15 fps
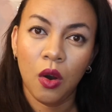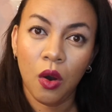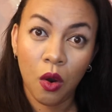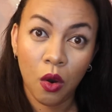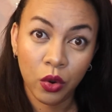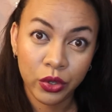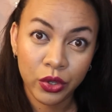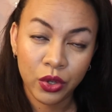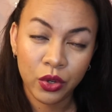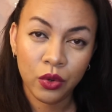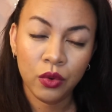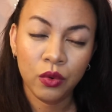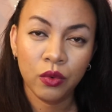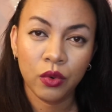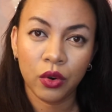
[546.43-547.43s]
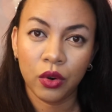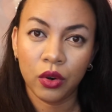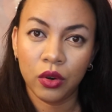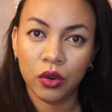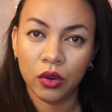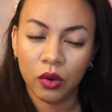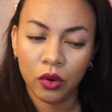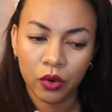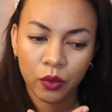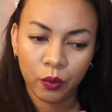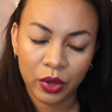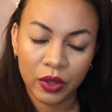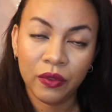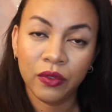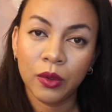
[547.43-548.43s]
on you or
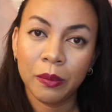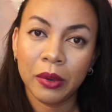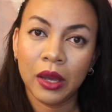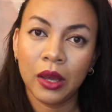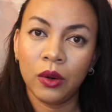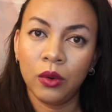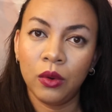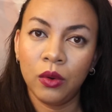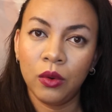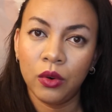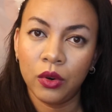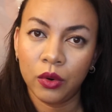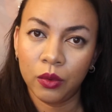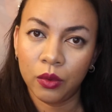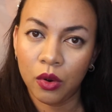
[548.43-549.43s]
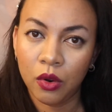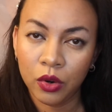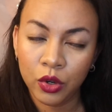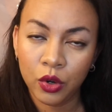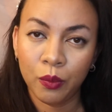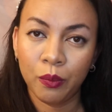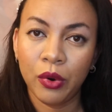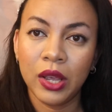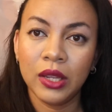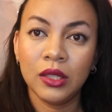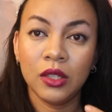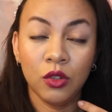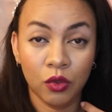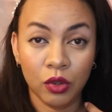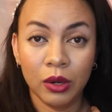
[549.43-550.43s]
with the bottle or on your
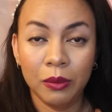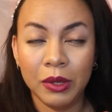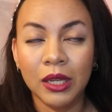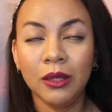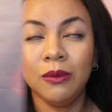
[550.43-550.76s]
breast, you know what I mean?